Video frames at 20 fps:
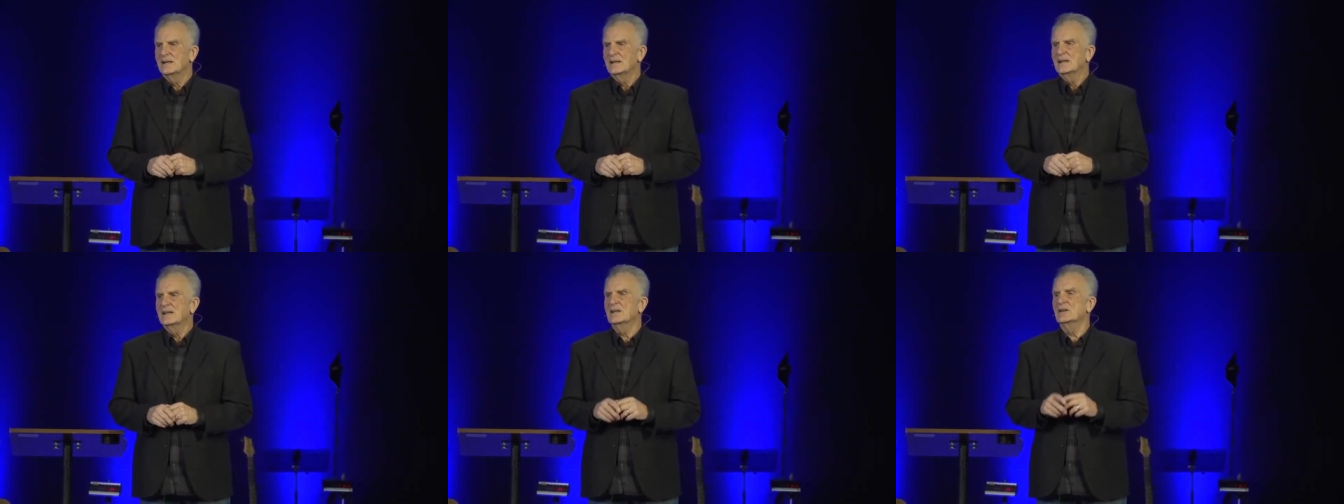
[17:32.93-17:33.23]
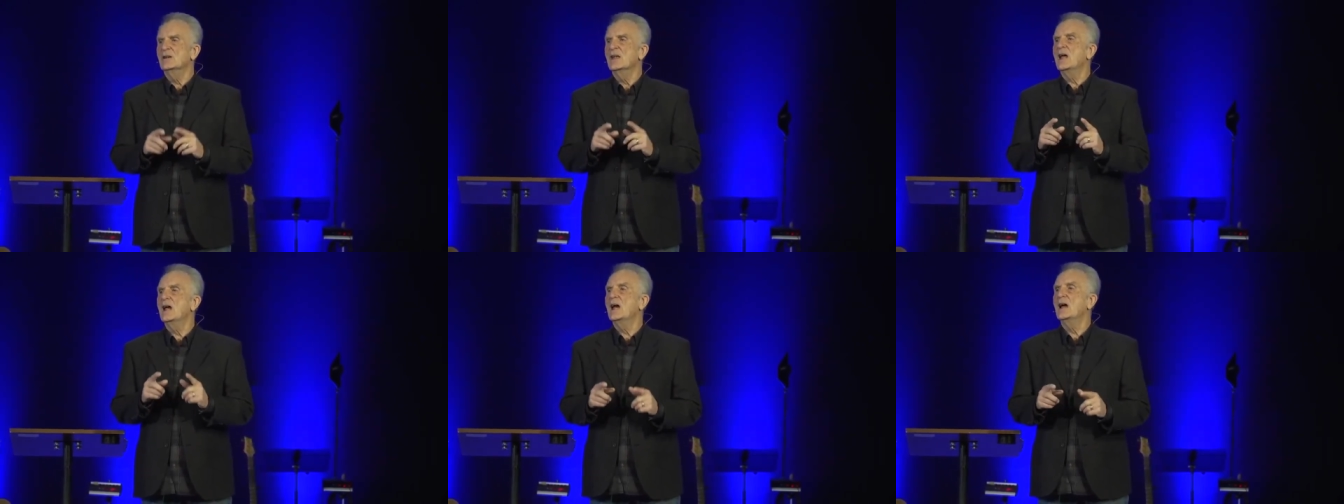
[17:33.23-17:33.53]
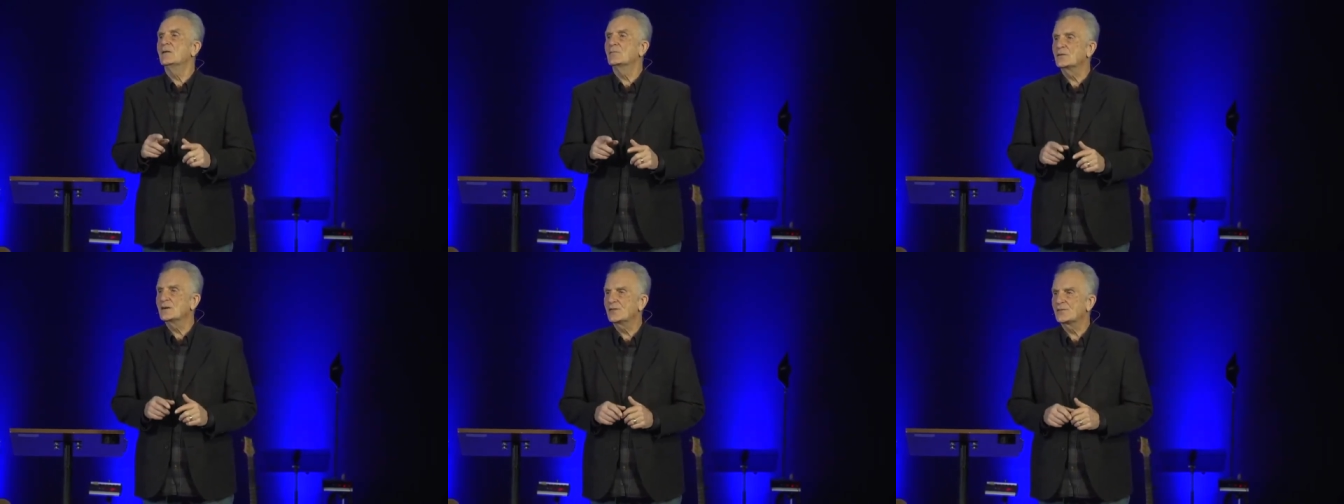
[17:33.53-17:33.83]
In
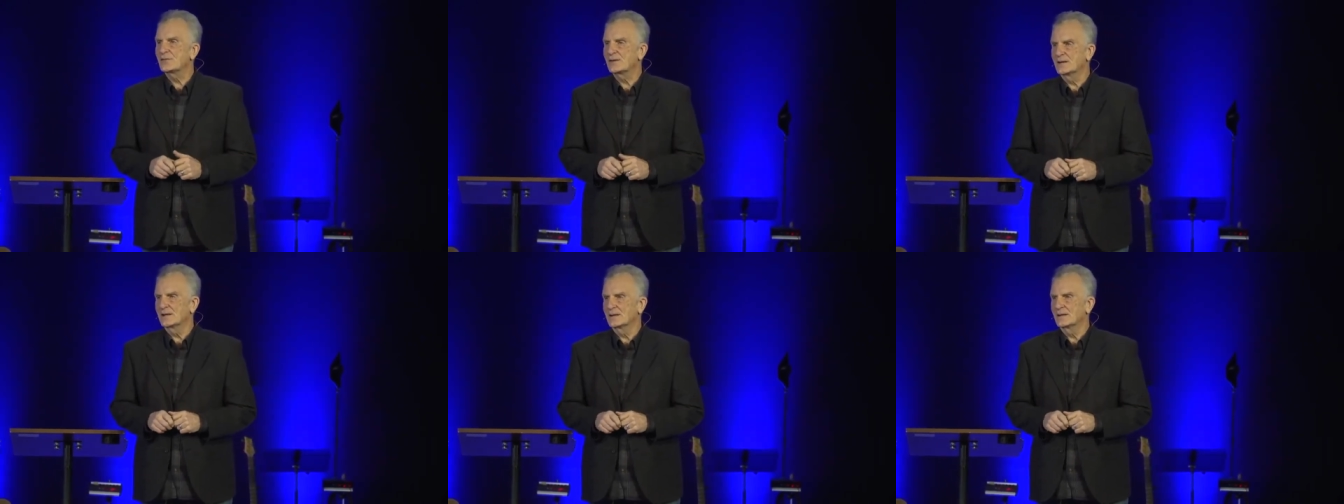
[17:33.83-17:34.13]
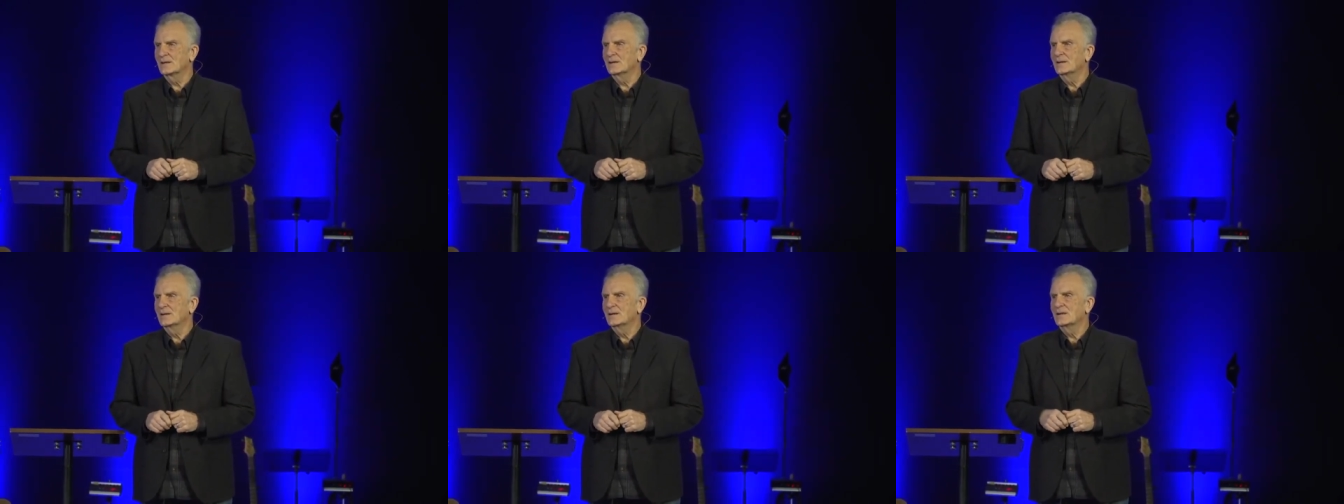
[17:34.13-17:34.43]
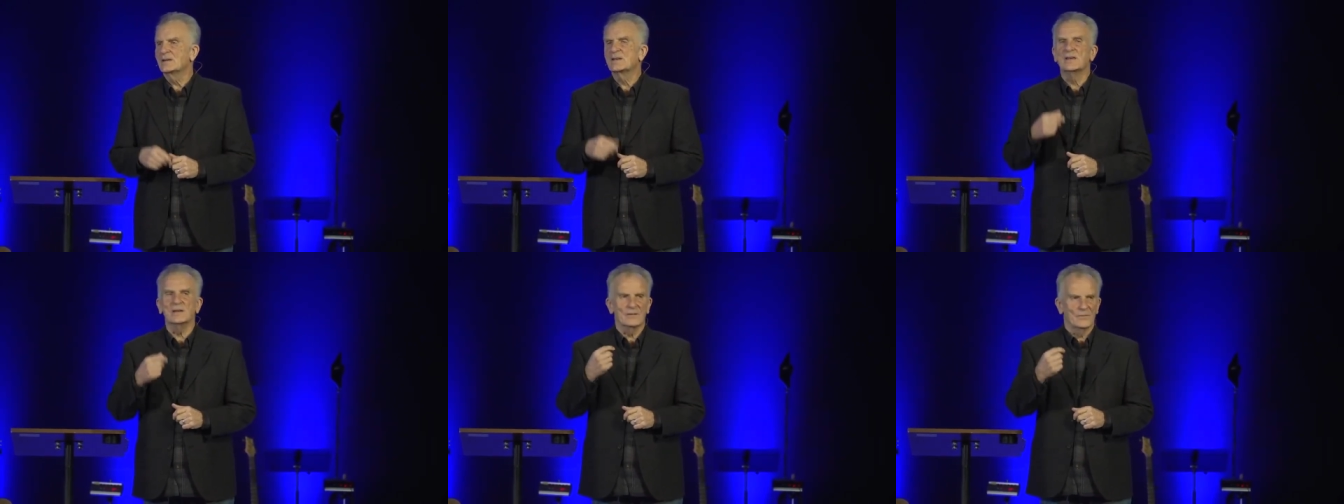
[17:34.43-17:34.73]
everything,
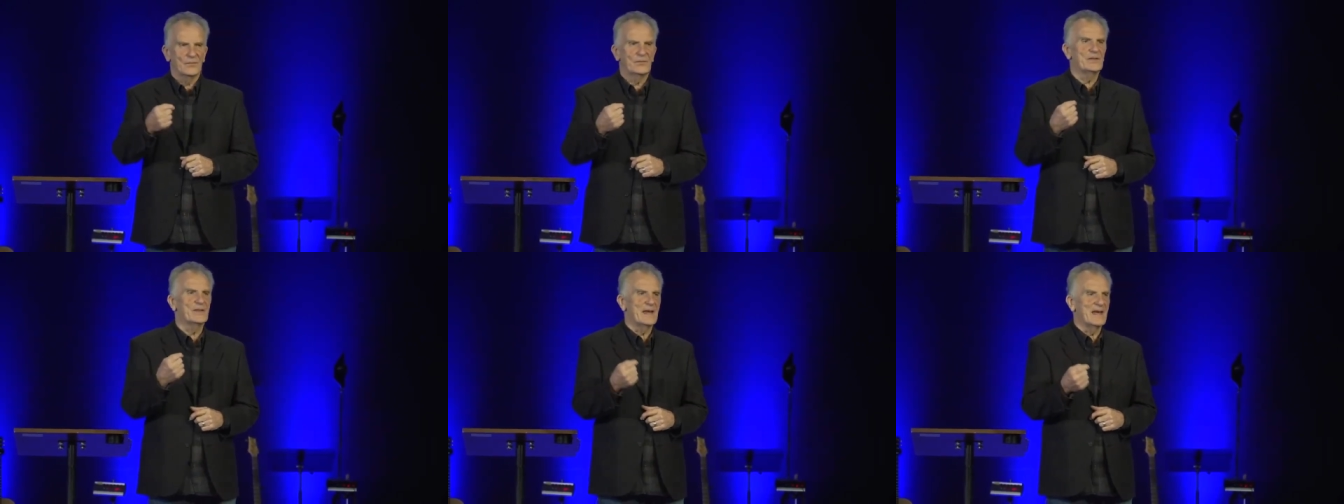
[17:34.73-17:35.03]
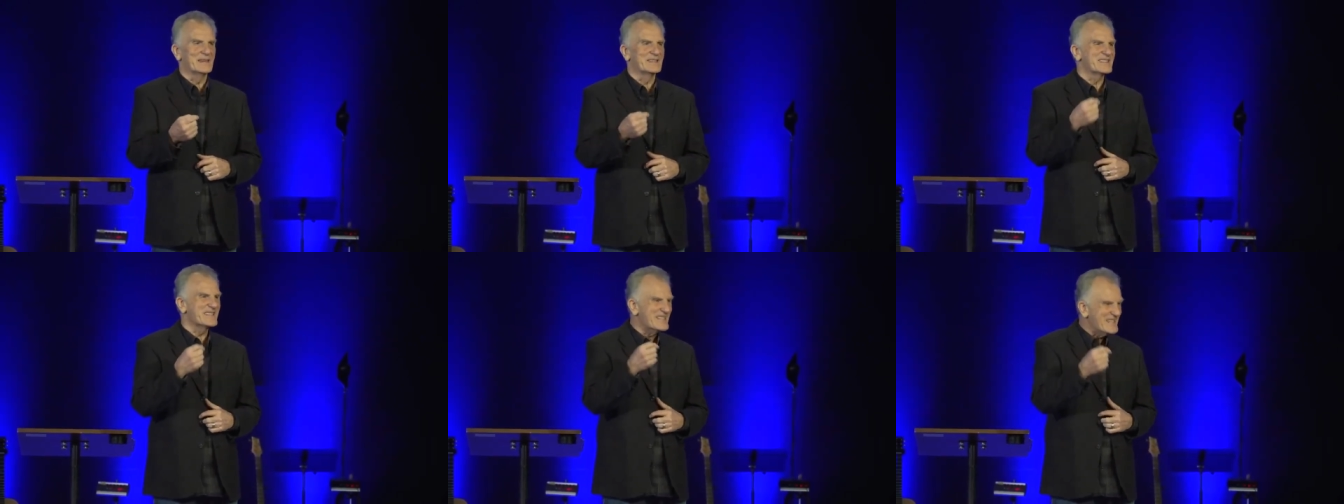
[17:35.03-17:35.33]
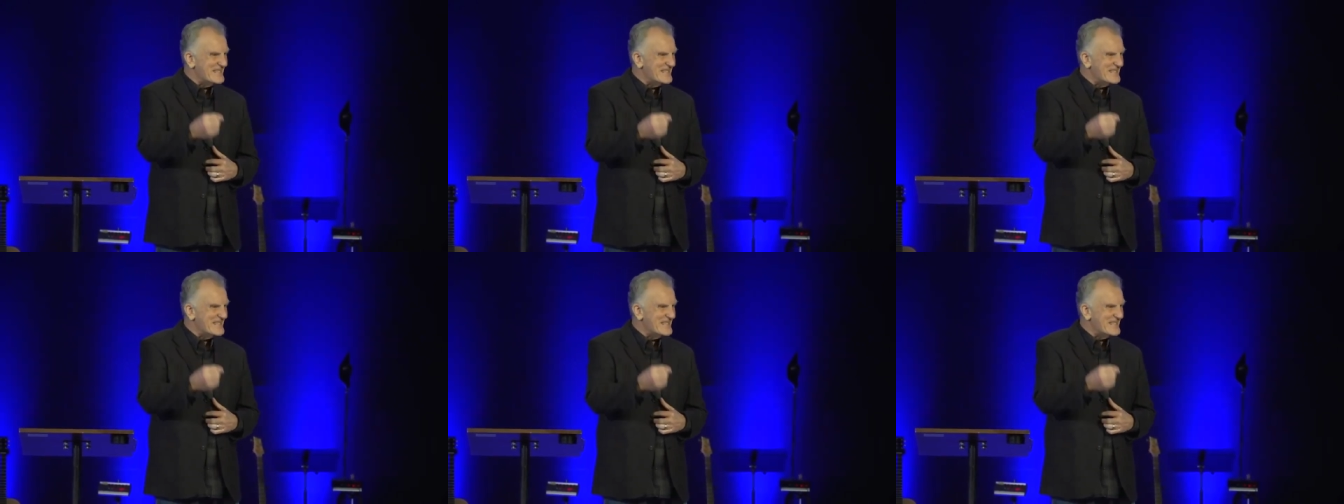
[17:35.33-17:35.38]
give thanks.